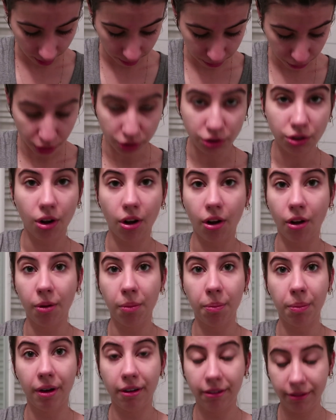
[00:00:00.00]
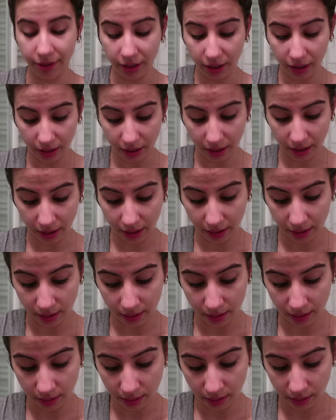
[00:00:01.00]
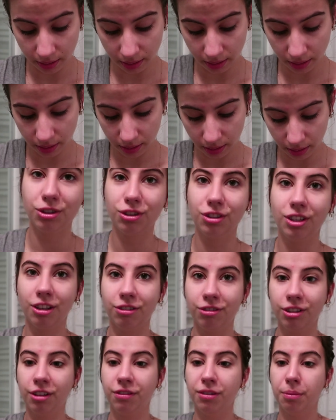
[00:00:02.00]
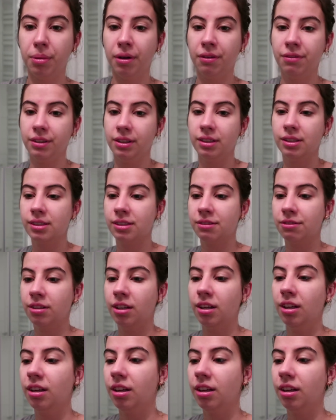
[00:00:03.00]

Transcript: I'm just all puffy and want to get rid of the puffiness